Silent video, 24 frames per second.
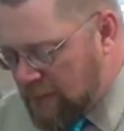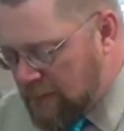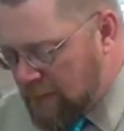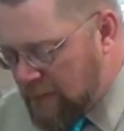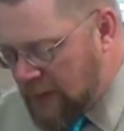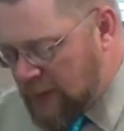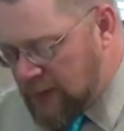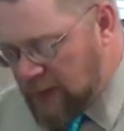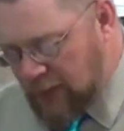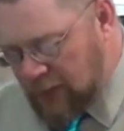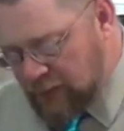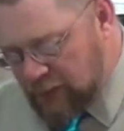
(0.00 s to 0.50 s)

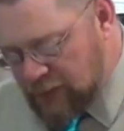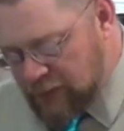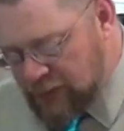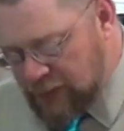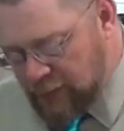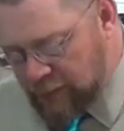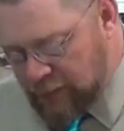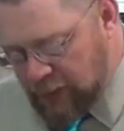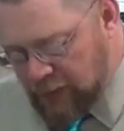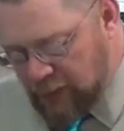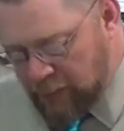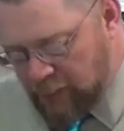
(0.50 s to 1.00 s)
And now there's
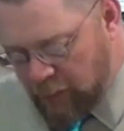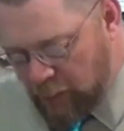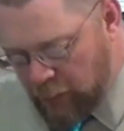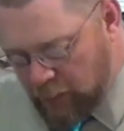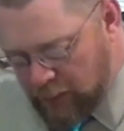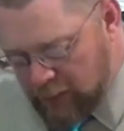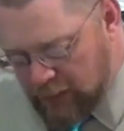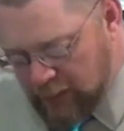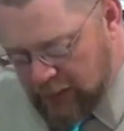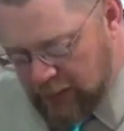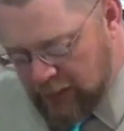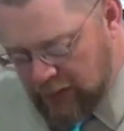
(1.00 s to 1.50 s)
something
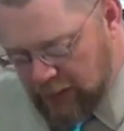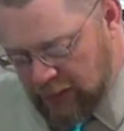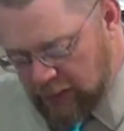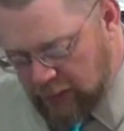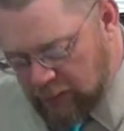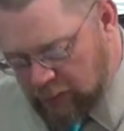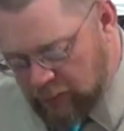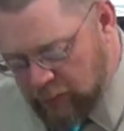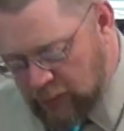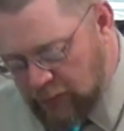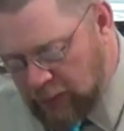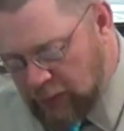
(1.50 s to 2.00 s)
important in here,
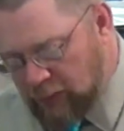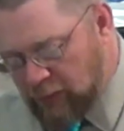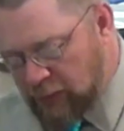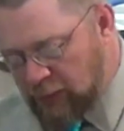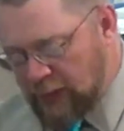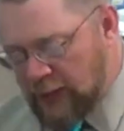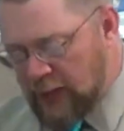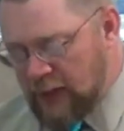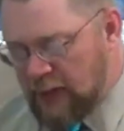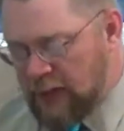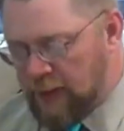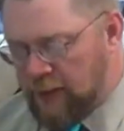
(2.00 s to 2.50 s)
and we're going to
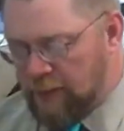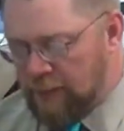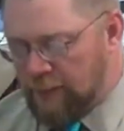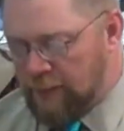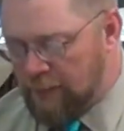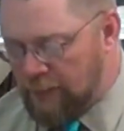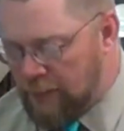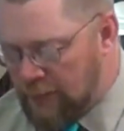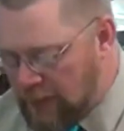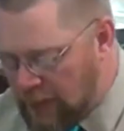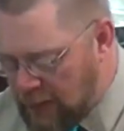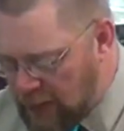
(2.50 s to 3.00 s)
look at it
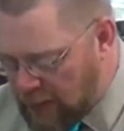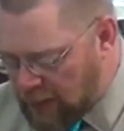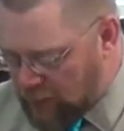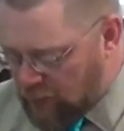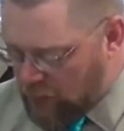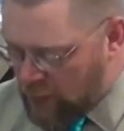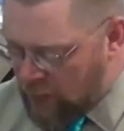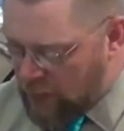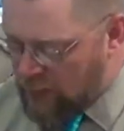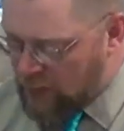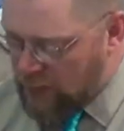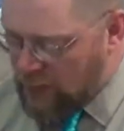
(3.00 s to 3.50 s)
as
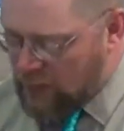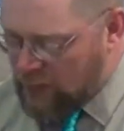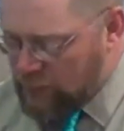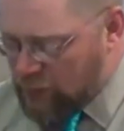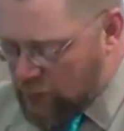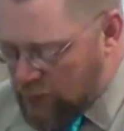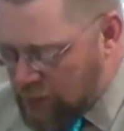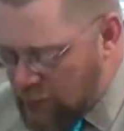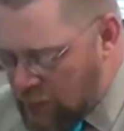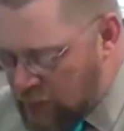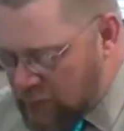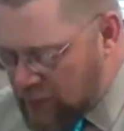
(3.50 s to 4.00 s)
we as
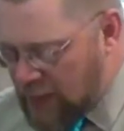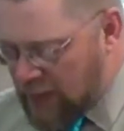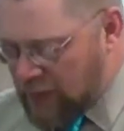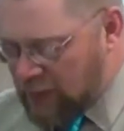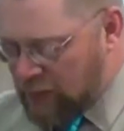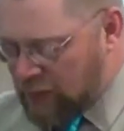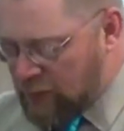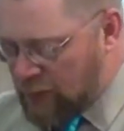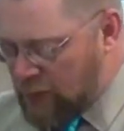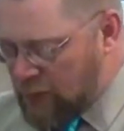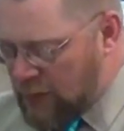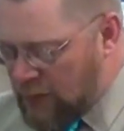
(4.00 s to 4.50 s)
we move down
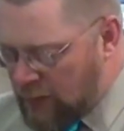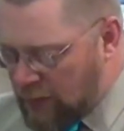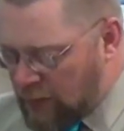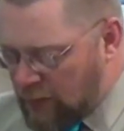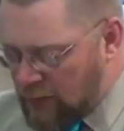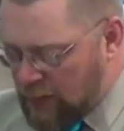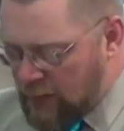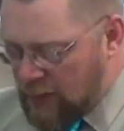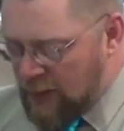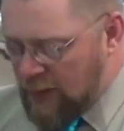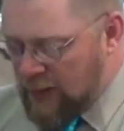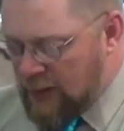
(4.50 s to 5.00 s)
through here.
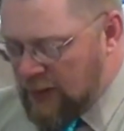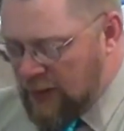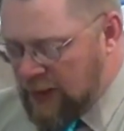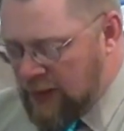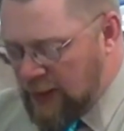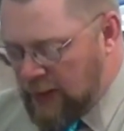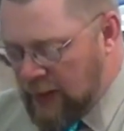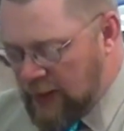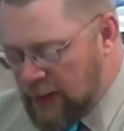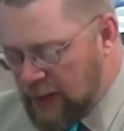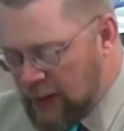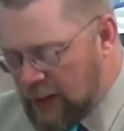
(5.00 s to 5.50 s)

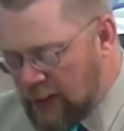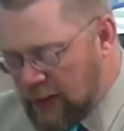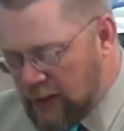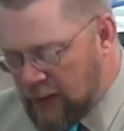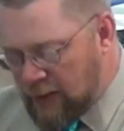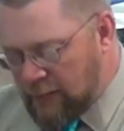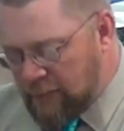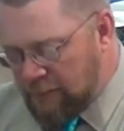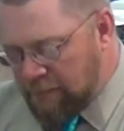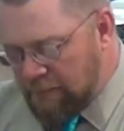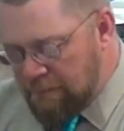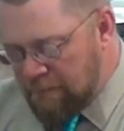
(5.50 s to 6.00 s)
And
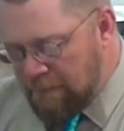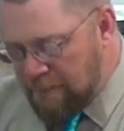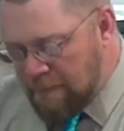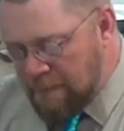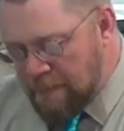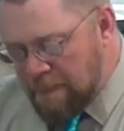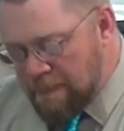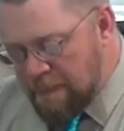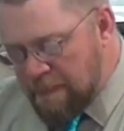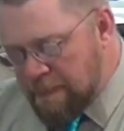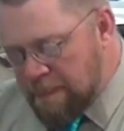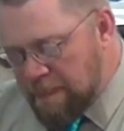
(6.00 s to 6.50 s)
uh,
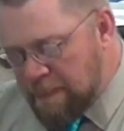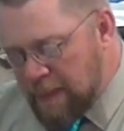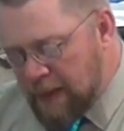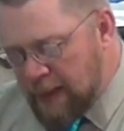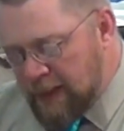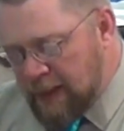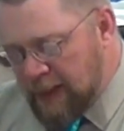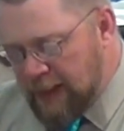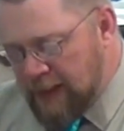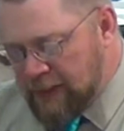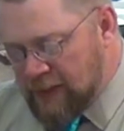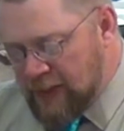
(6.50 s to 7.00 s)

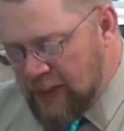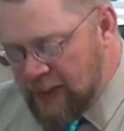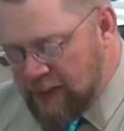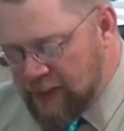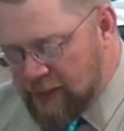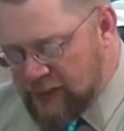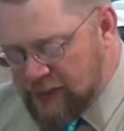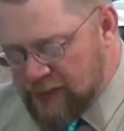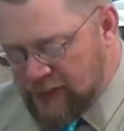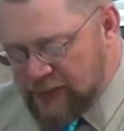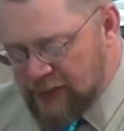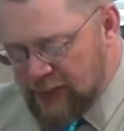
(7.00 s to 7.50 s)
he takes
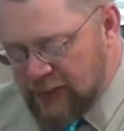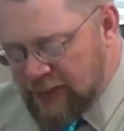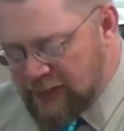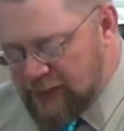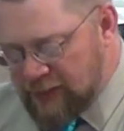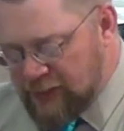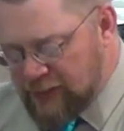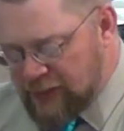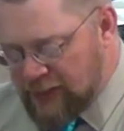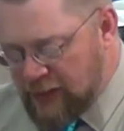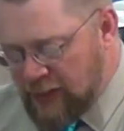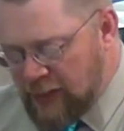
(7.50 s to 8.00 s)
his son
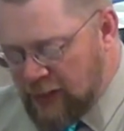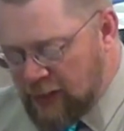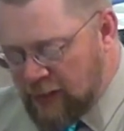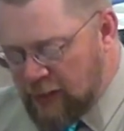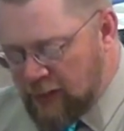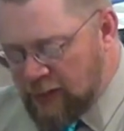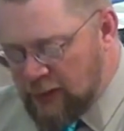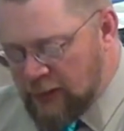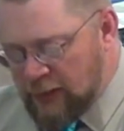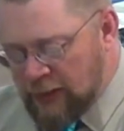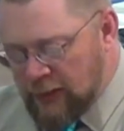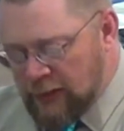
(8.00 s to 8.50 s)

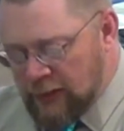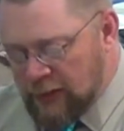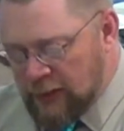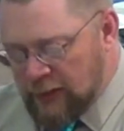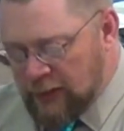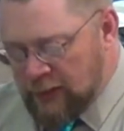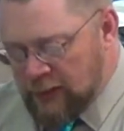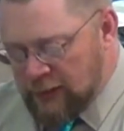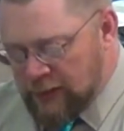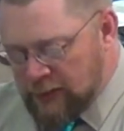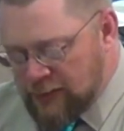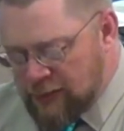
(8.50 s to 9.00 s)
Shear
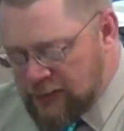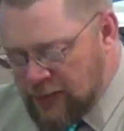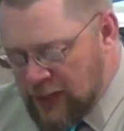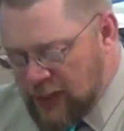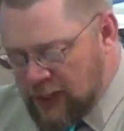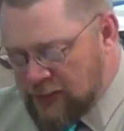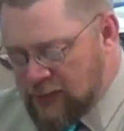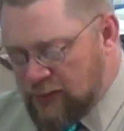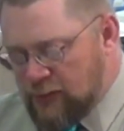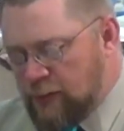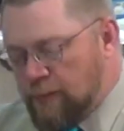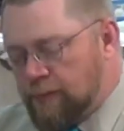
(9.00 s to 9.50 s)

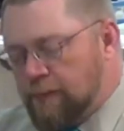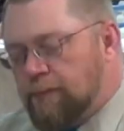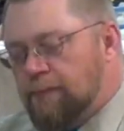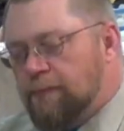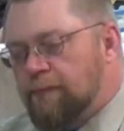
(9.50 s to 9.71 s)
Jashub.